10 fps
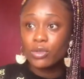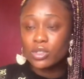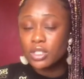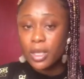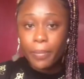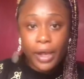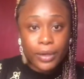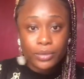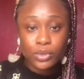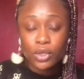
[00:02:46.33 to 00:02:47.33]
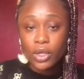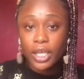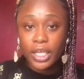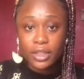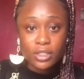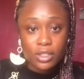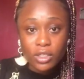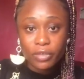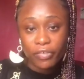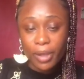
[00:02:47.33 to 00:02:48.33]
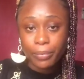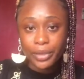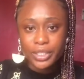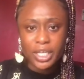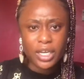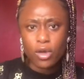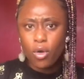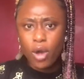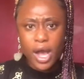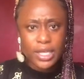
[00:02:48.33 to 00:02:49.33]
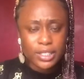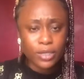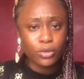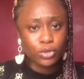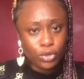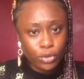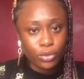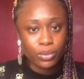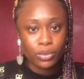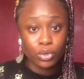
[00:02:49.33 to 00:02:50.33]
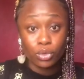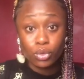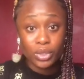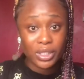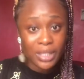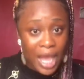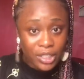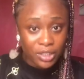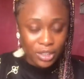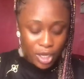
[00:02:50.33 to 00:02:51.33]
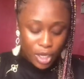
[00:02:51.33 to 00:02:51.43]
step out in such fabrics, and all eyes are on you. You look snatched.